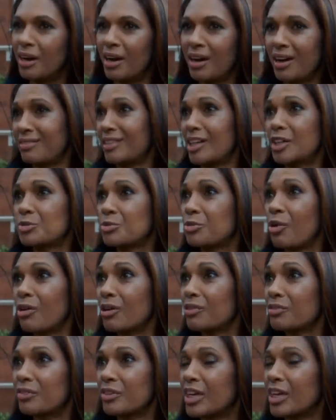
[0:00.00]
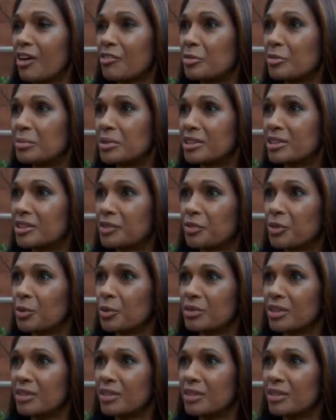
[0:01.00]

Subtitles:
And I think it's wrong of the government to have thought